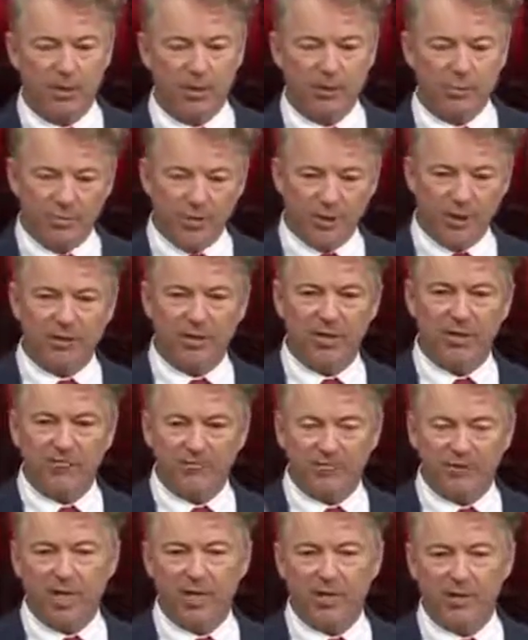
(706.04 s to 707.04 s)
Do you think the
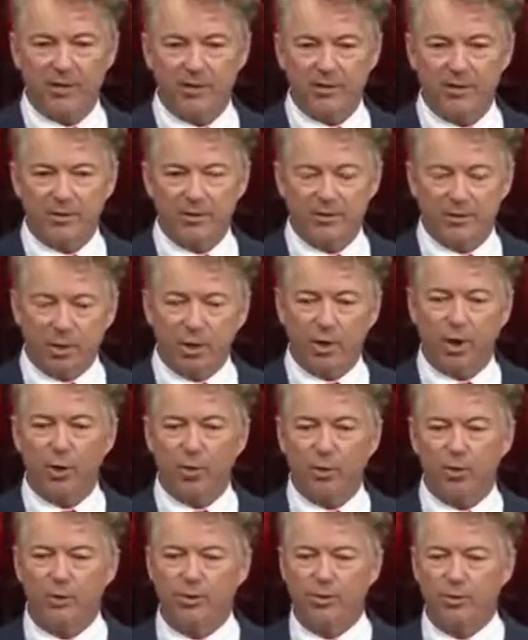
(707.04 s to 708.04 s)
advice to
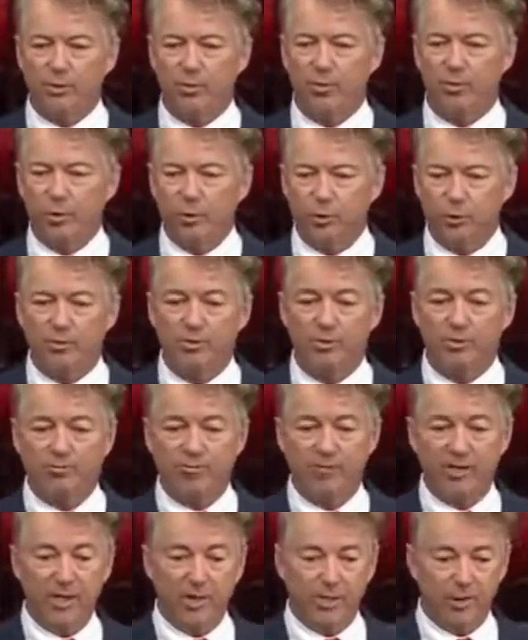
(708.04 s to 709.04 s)
go into the room to
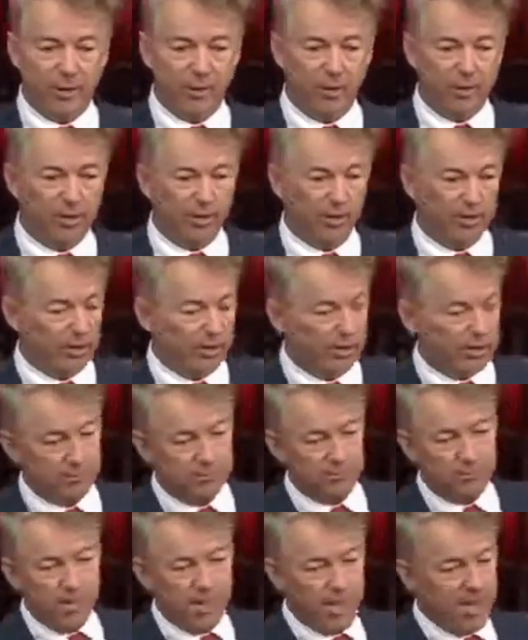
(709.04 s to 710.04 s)
feed her,
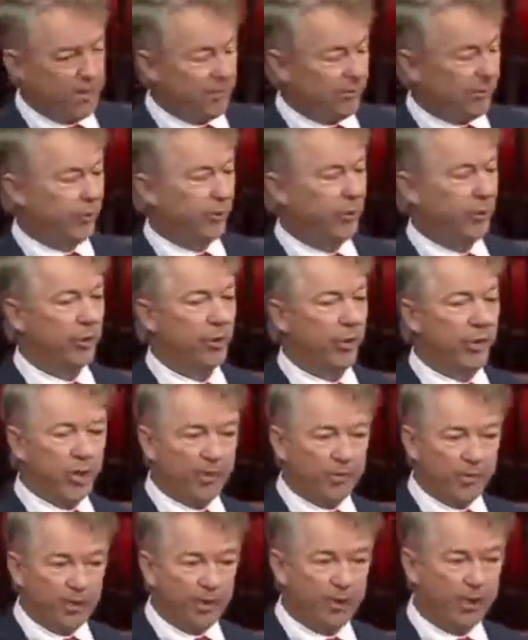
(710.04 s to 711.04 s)
bathe her,
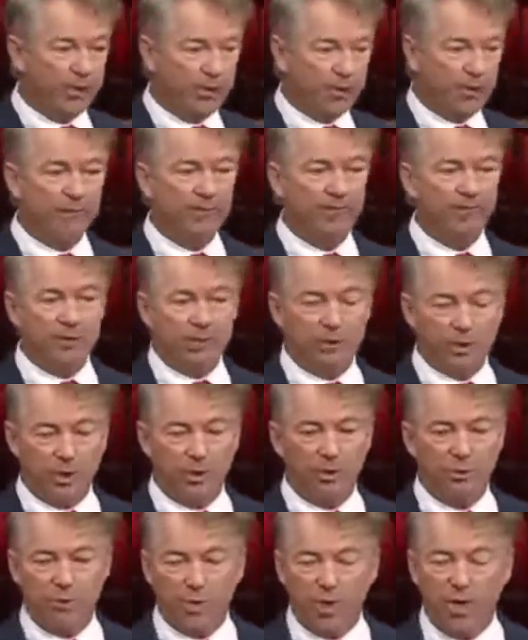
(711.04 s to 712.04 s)
help her get in and out of her
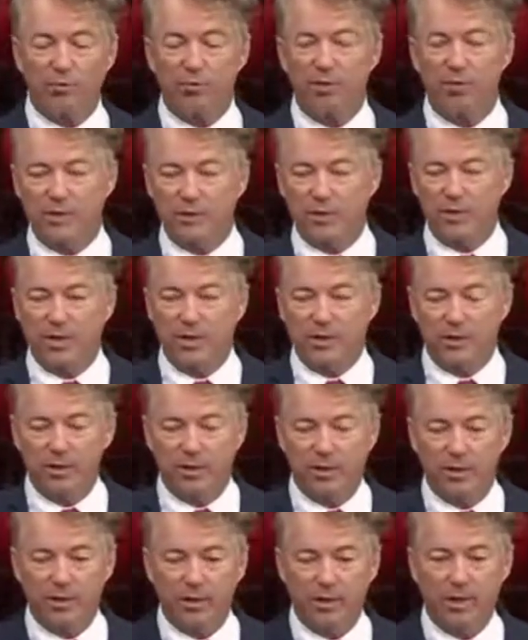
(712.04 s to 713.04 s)
clothes while she's sick,
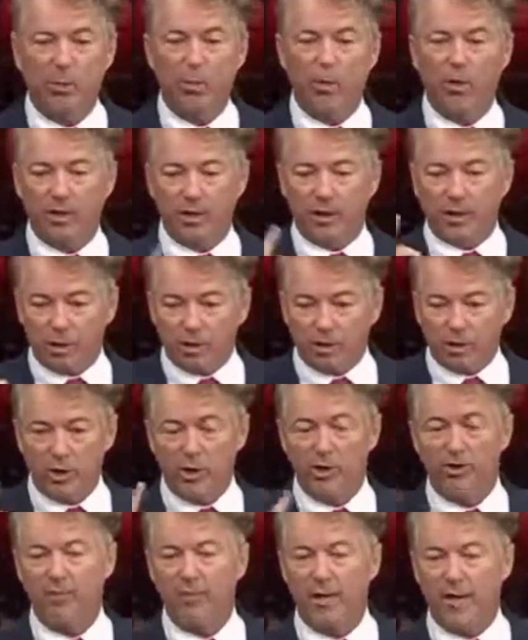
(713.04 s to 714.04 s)
wearing a
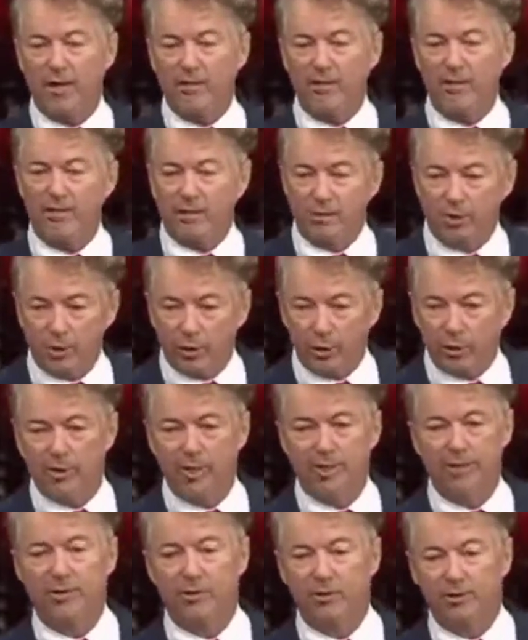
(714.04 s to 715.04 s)
cloth mask is a good
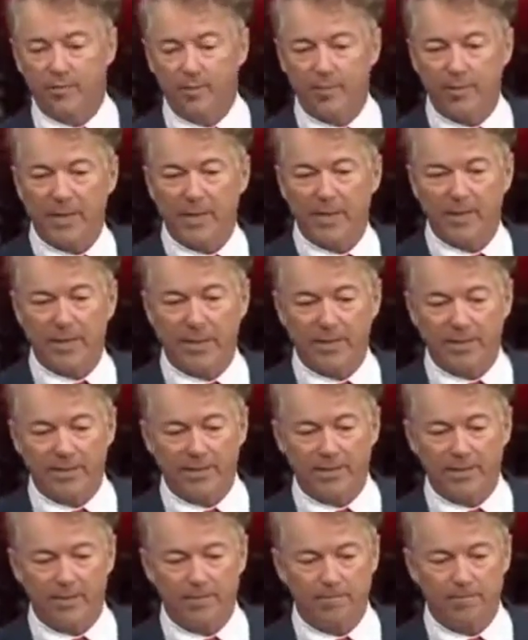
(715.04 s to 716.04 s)
idea or a bad
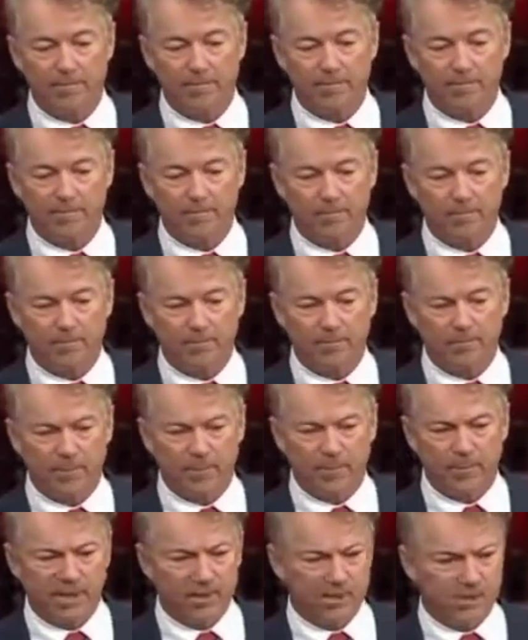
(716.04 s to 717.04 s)
idea?
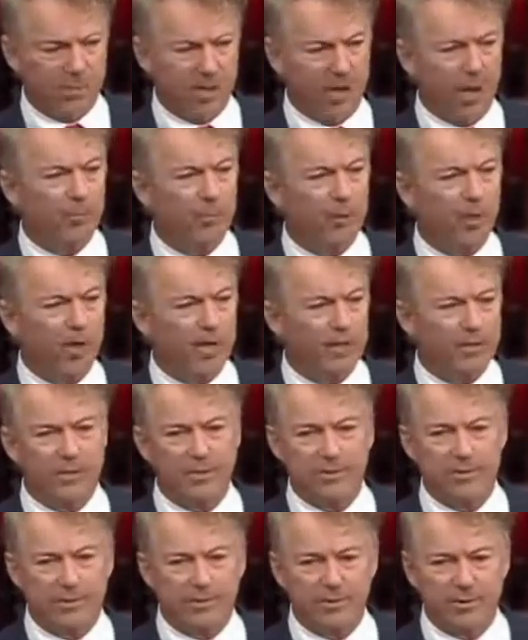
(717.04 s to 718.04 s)
It's
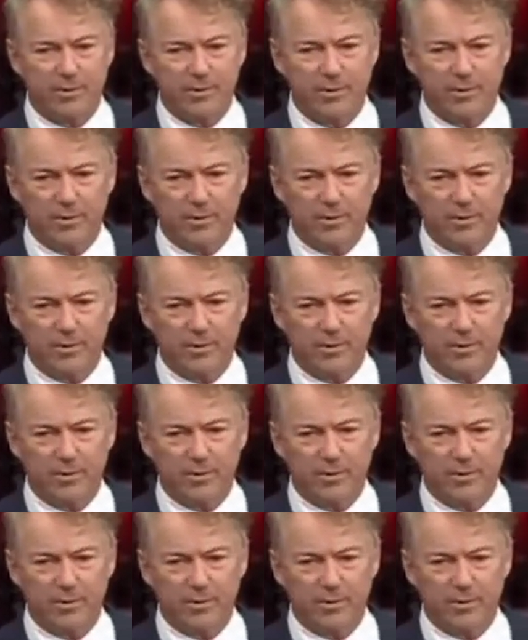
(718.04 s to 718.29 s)
malpractice.